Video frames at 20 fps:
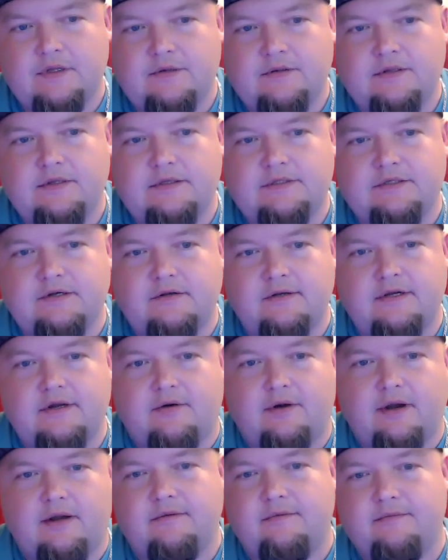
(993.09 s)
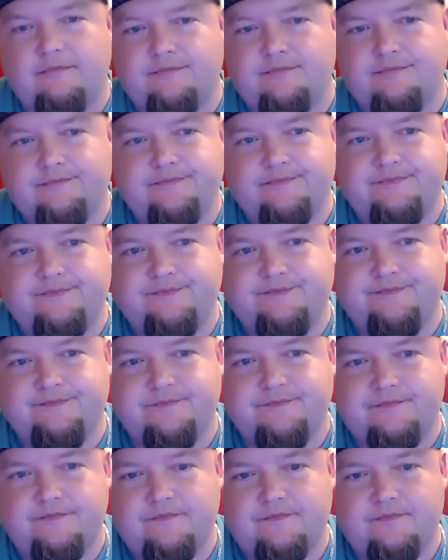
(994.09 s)
You start looking around.
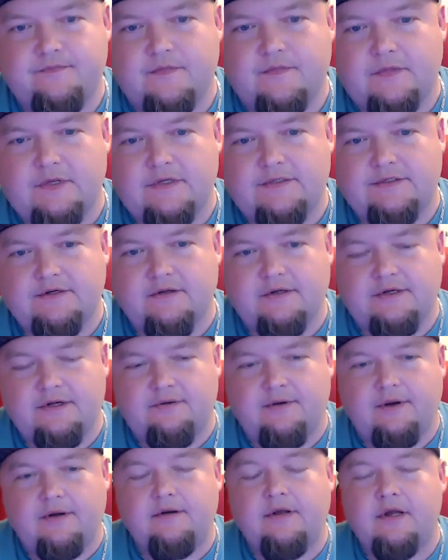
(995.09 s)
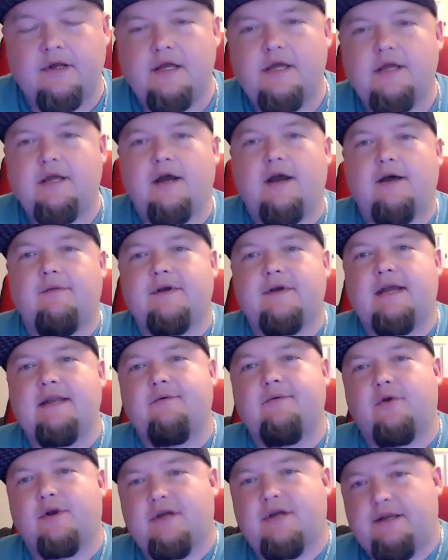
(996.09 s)
Start looking around. Um, the kind
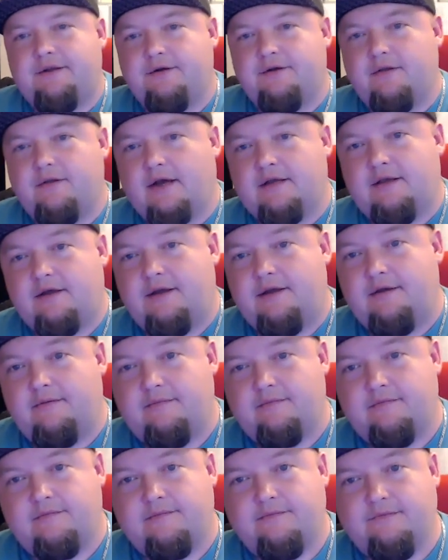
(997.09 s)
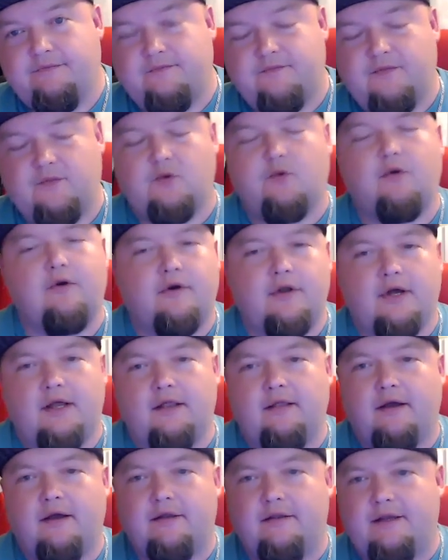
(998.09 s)
of work I do, luckily, or
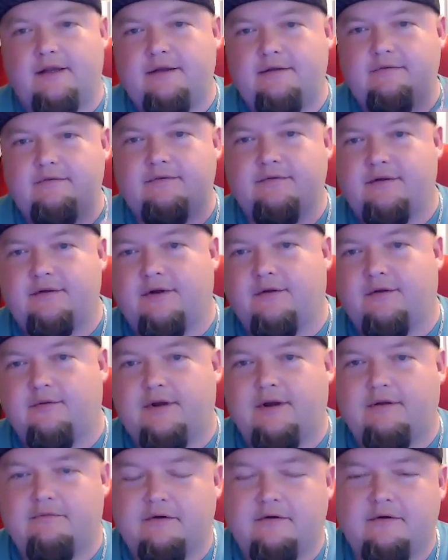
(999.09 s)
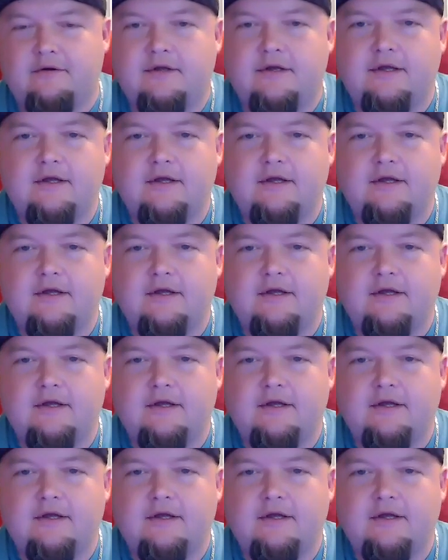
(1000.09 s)
unluckily, you know, whatever.